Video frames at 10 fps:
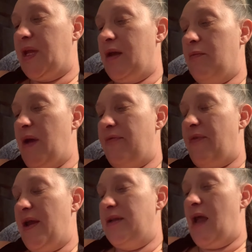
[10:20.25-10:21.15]
my
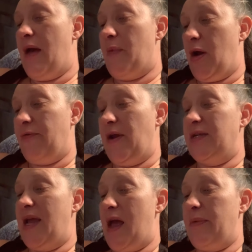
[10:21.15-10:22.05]
friend, our friend
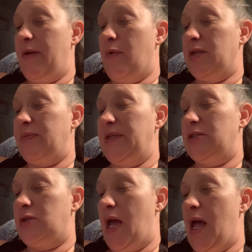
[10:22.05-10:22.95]
Tabby wants me
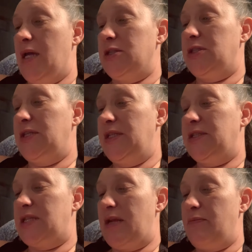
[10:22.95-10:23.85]
to. She
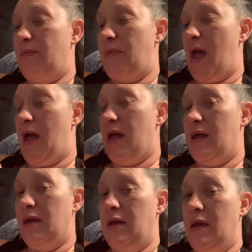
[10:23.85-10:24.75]
sent
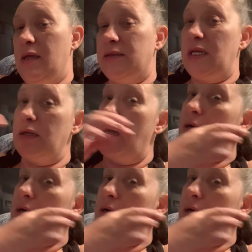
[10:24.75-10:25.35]
on